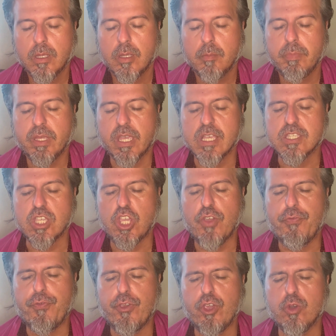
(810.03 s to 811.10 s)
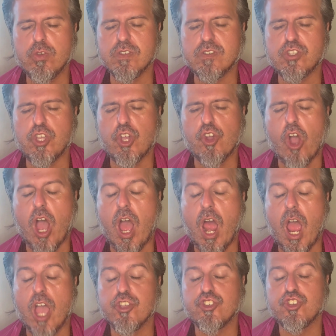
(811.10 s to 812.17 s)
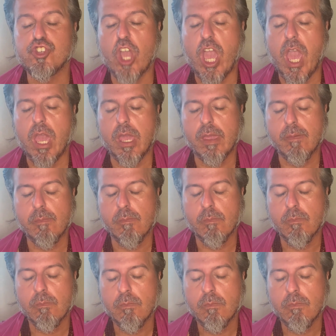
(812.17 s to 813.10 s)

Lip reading: Because if you still are ashamed,